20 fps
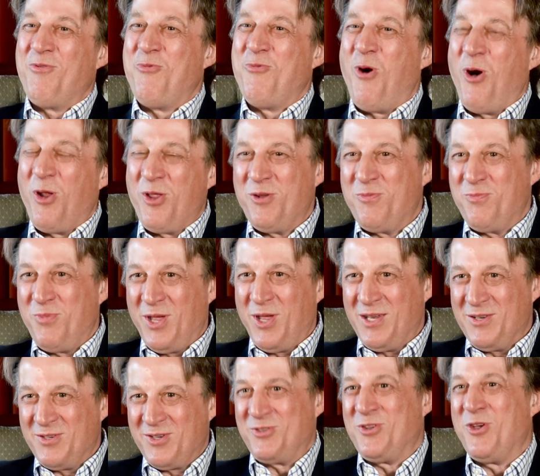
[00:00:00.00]
what had
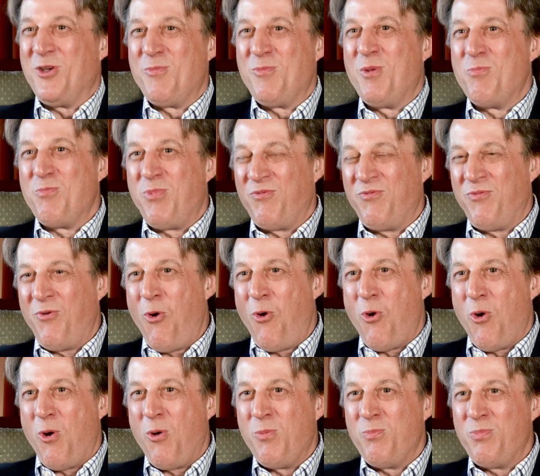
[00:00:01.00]
been determined
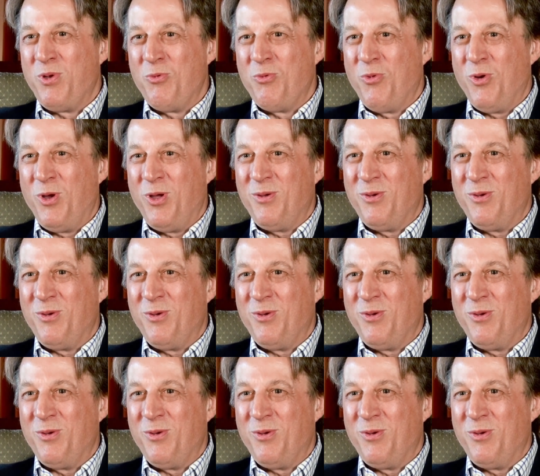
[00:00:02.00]
before, but